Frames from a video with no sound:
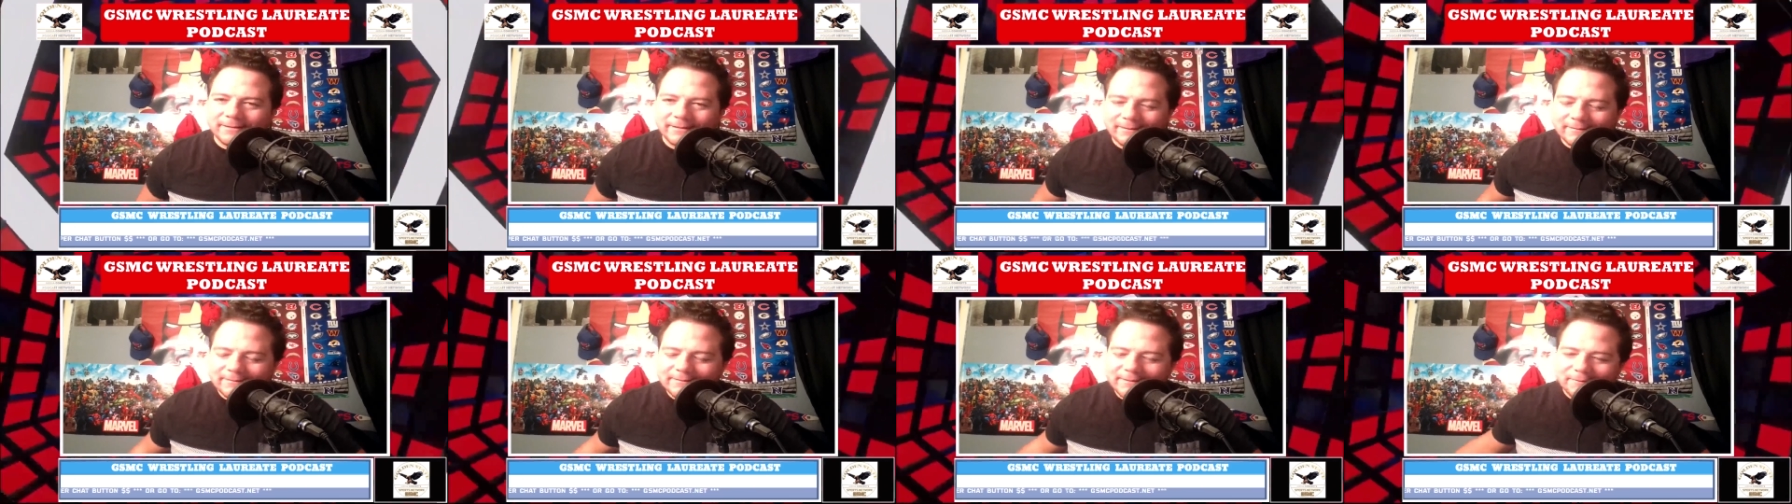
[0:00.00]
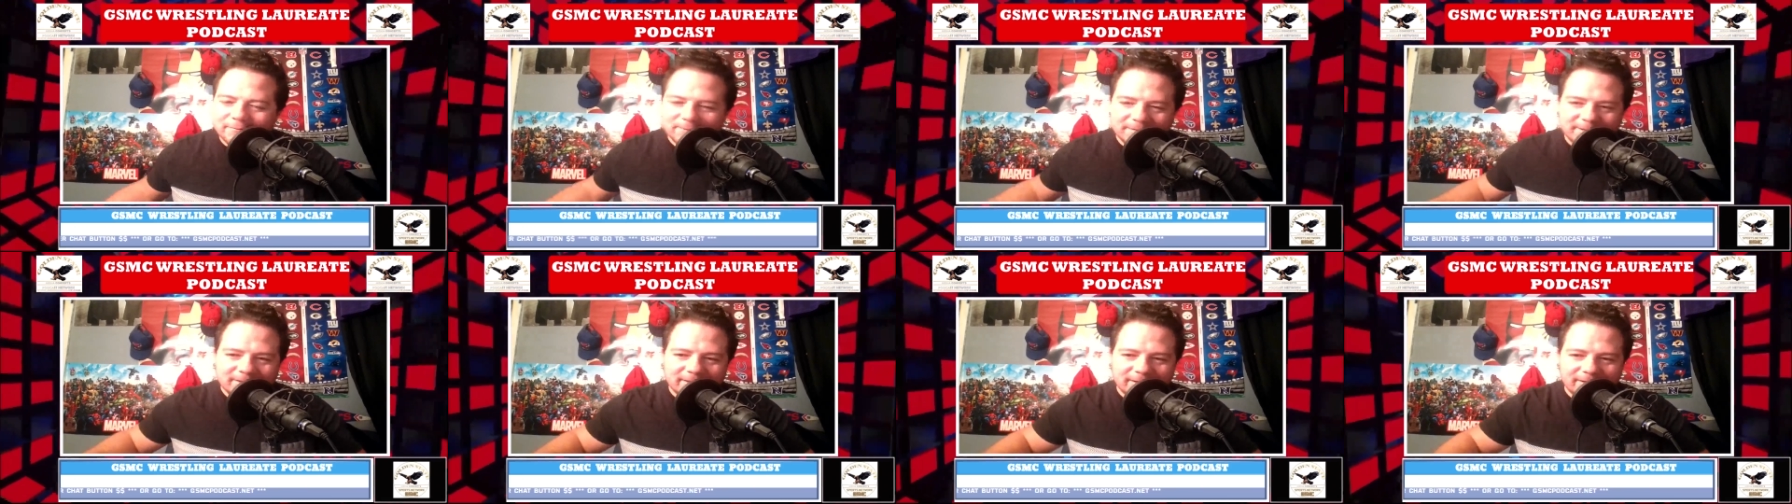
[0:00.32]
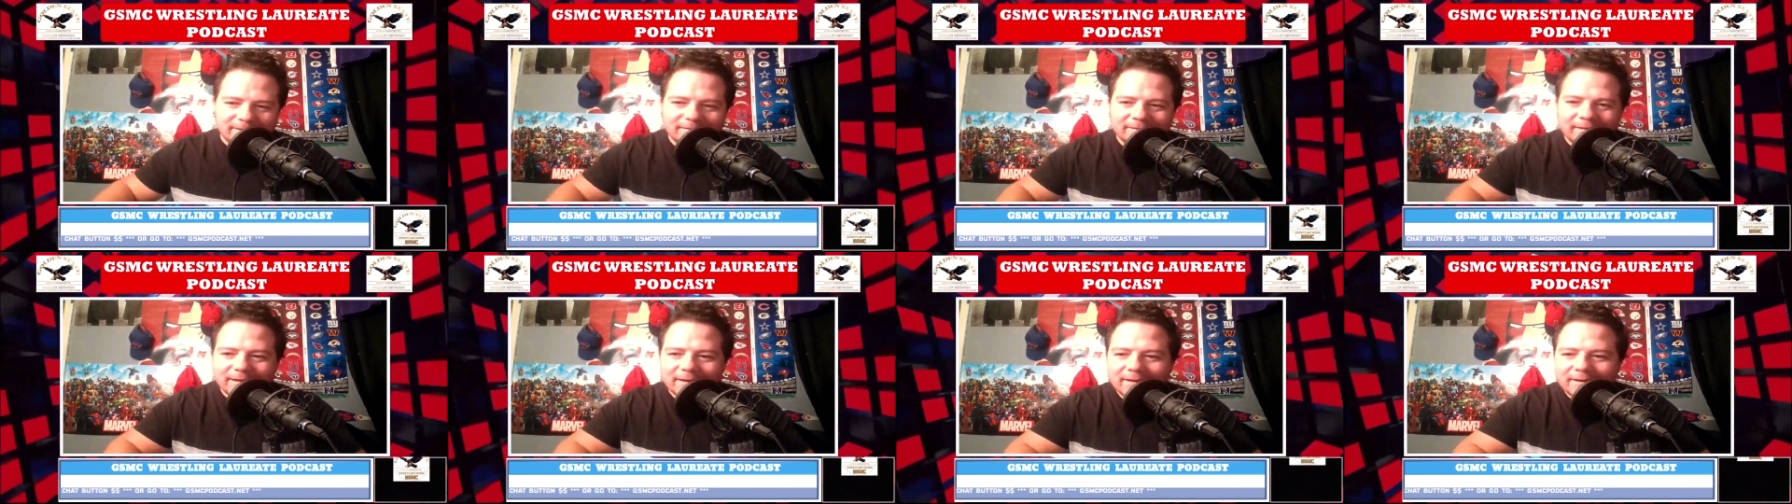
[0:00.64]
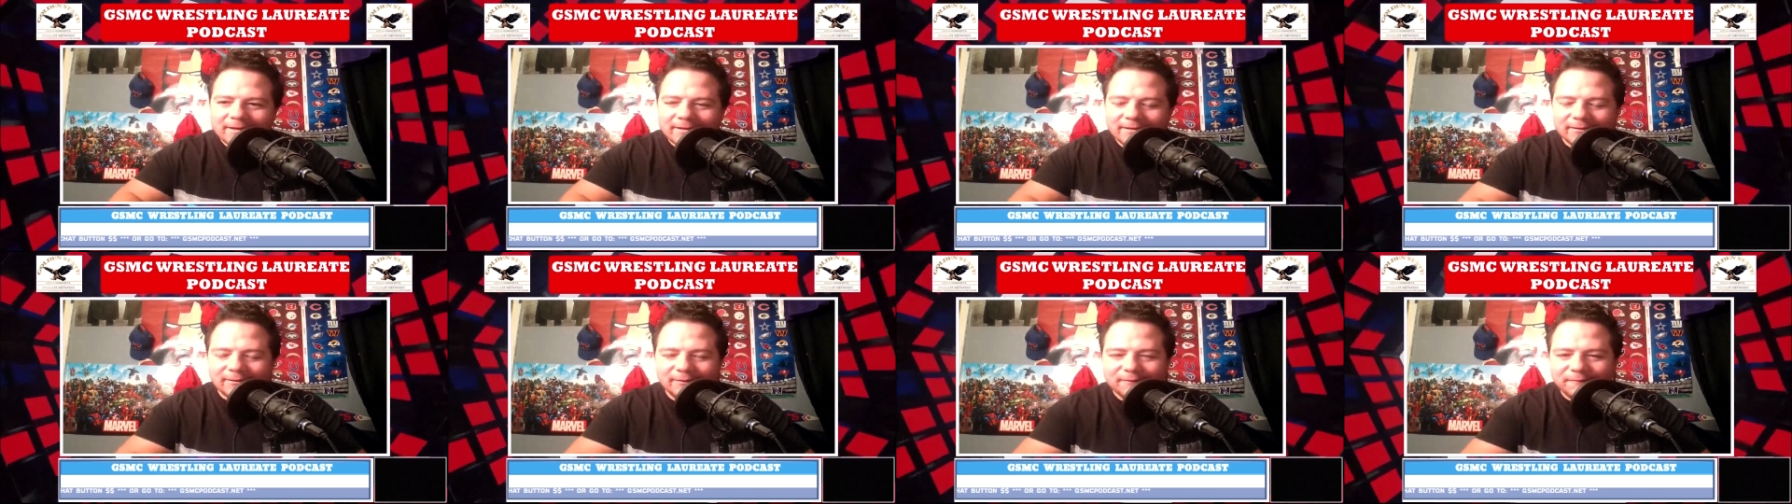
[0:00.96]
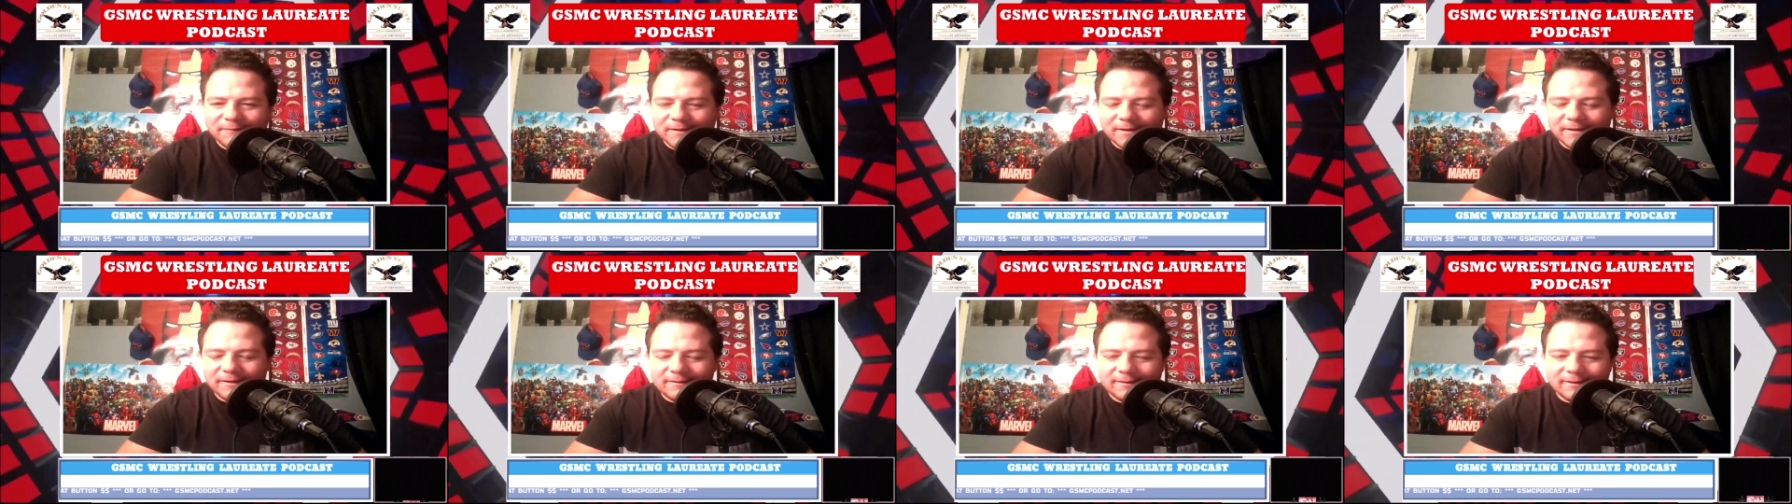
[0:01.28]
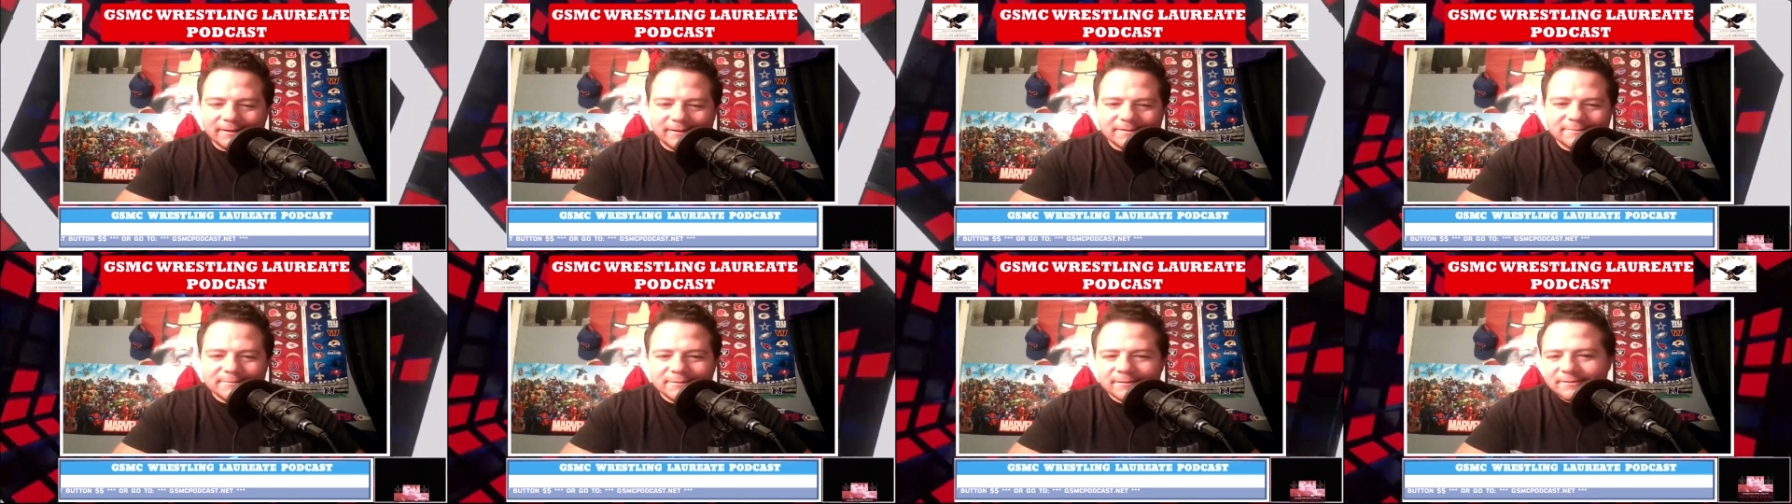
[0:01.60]
You know, it's always a you know fun
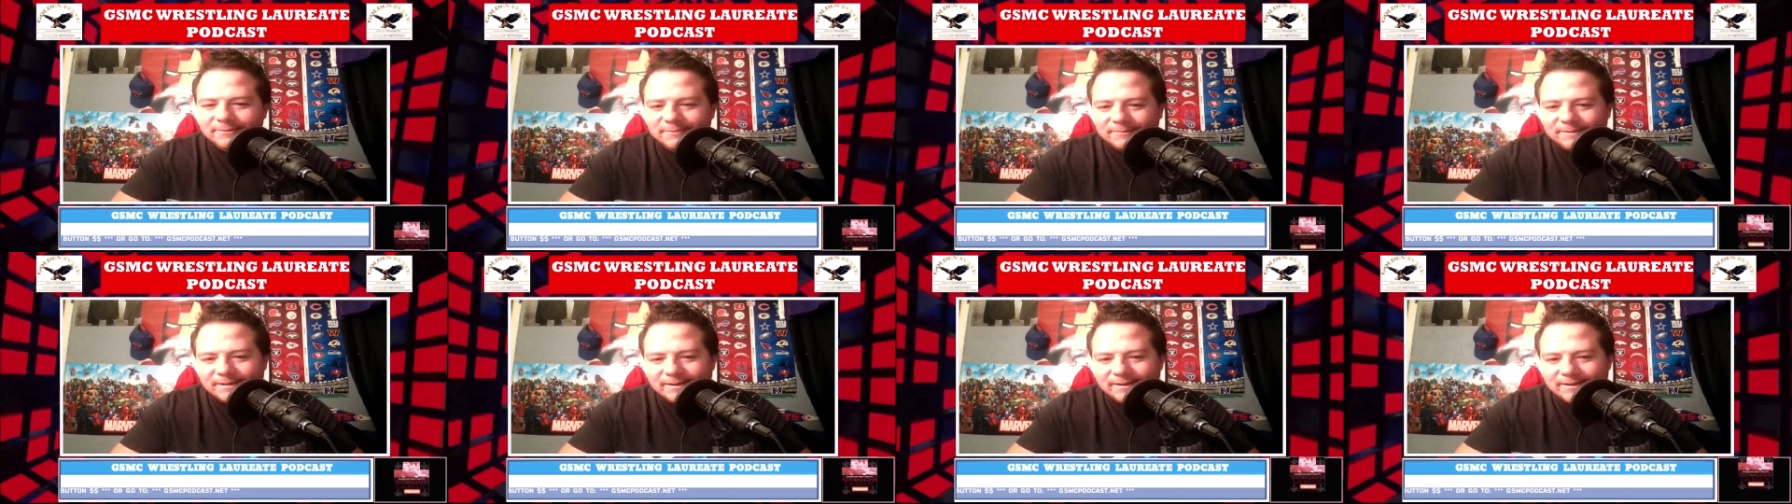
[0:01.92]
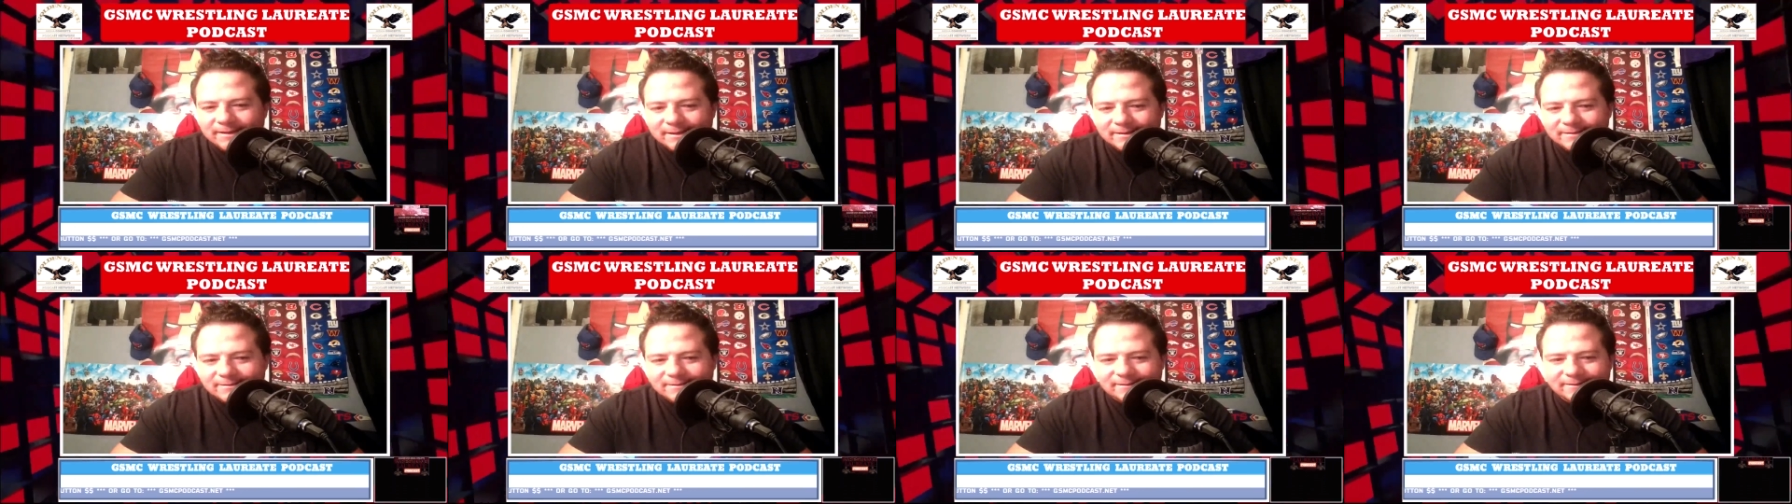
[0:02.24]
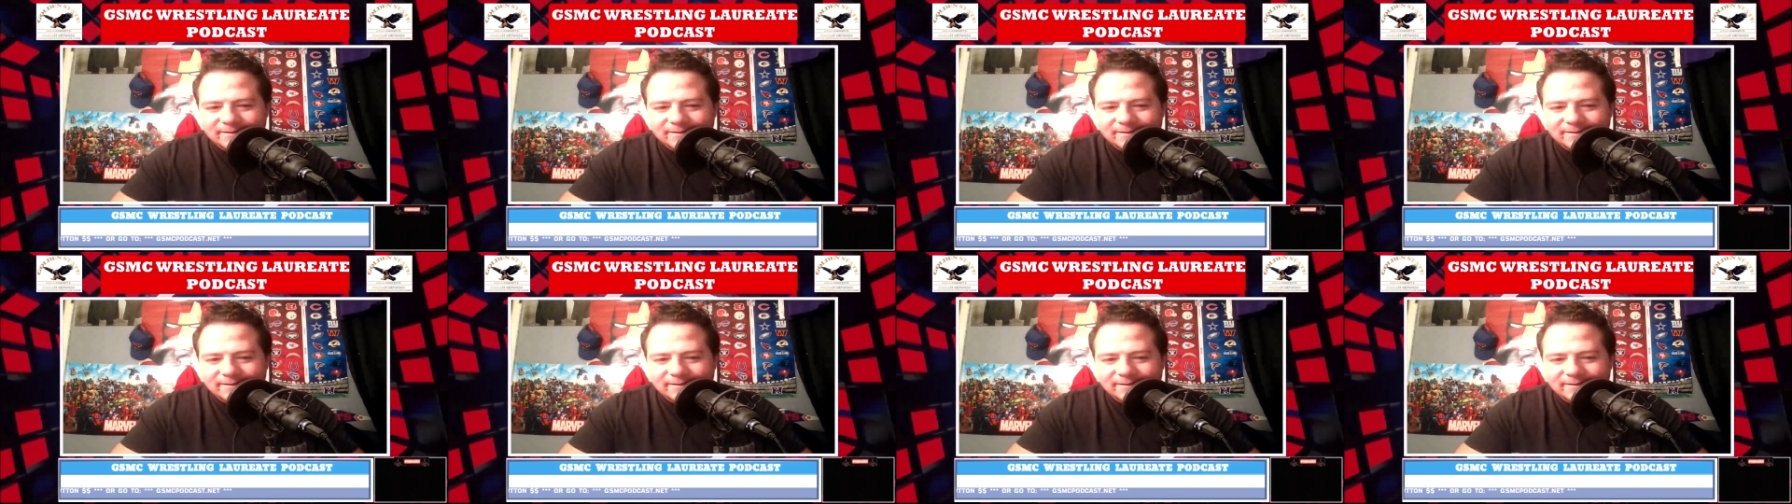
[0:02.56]
thing, especially with the kids.